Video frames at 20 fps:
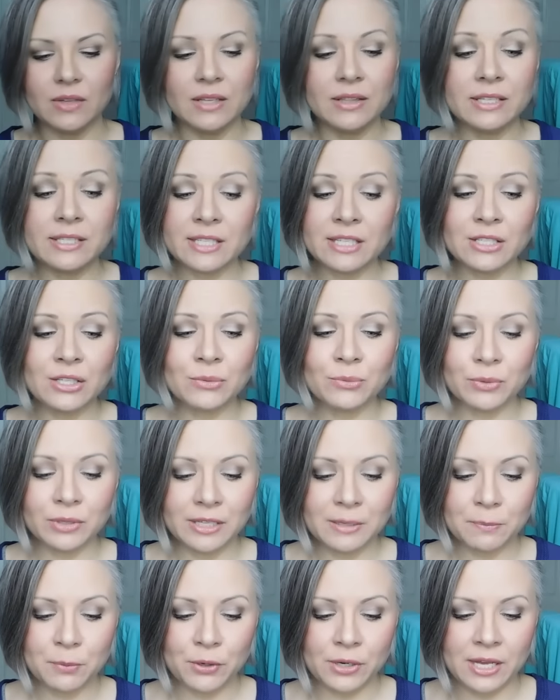This is a
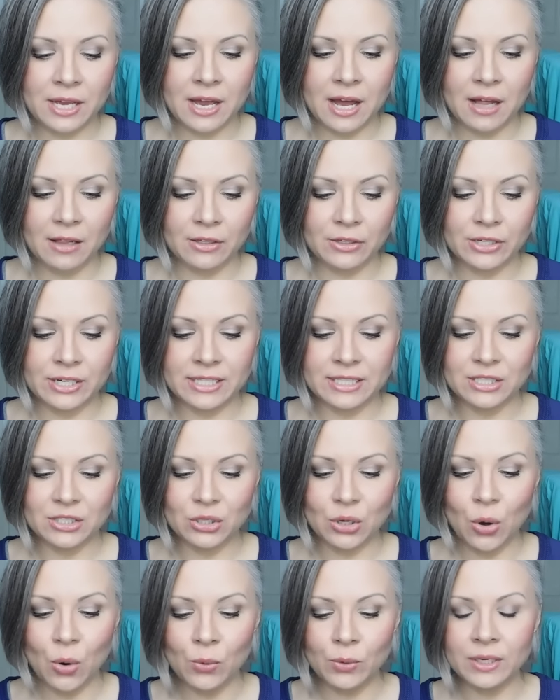really pretty color. It's
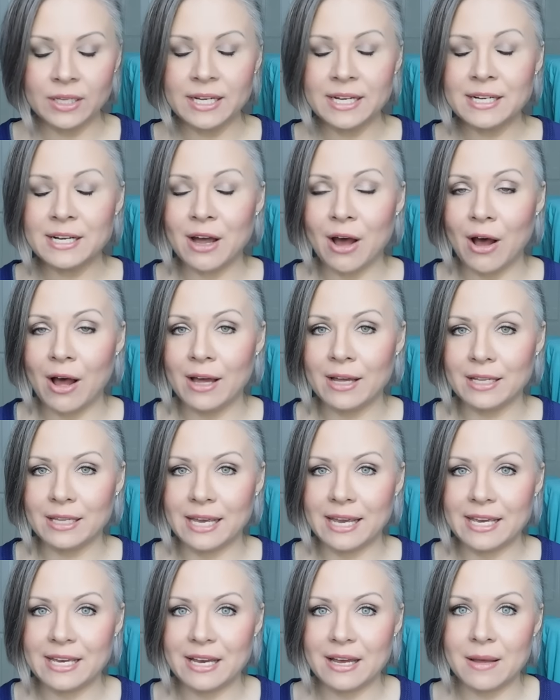totally not
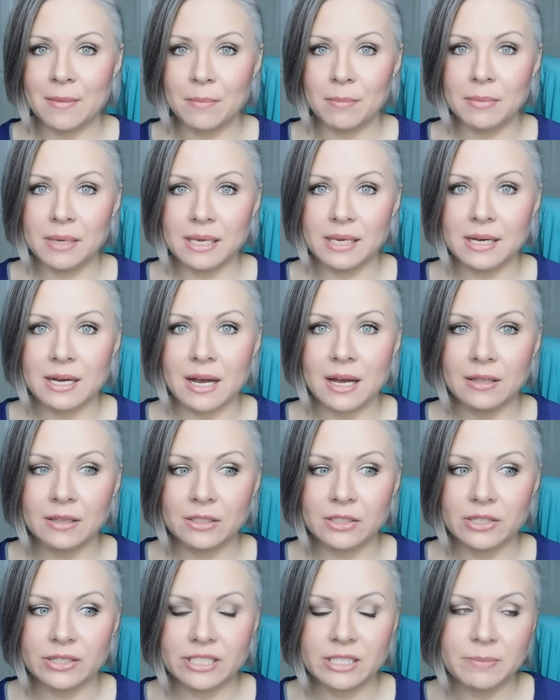like a me
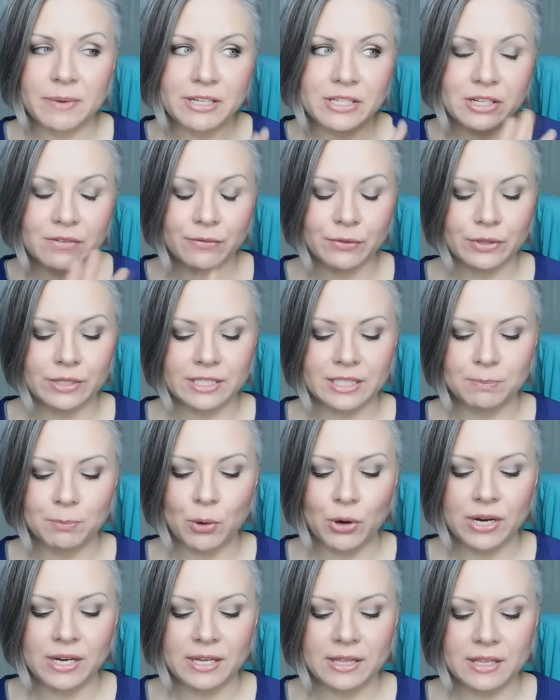color, especially for this
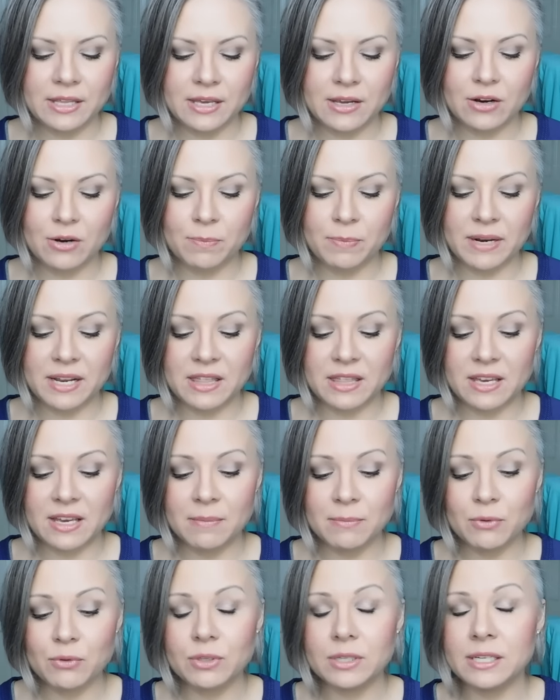point in the year, but I think
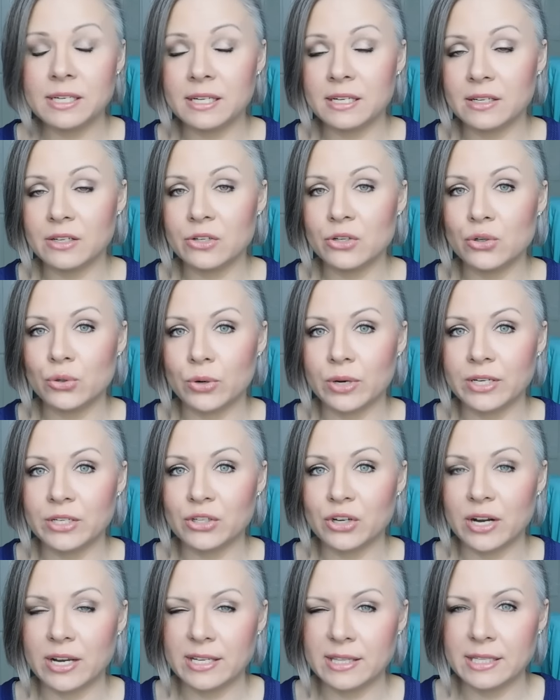I'm really gonna enjoy
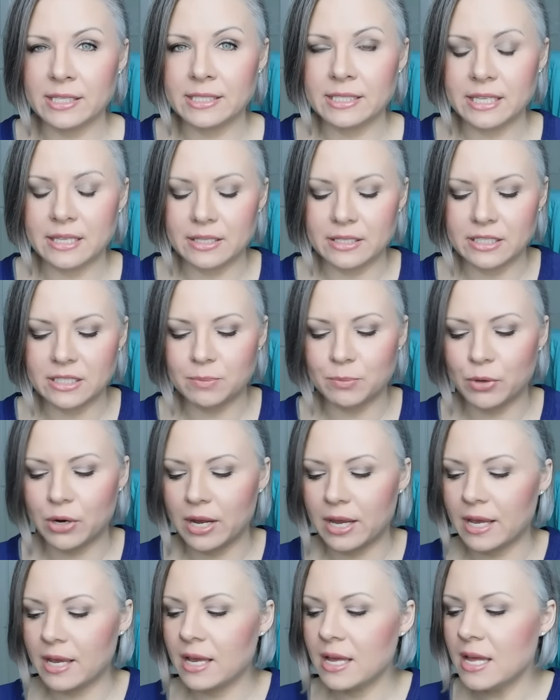trying this in the
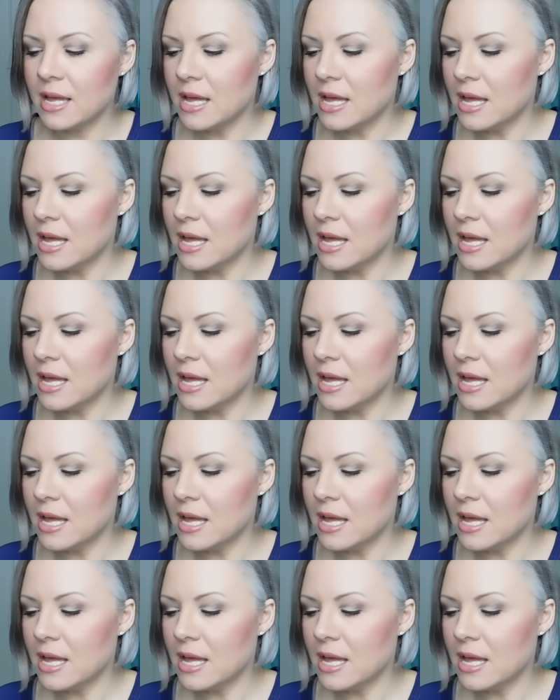spring.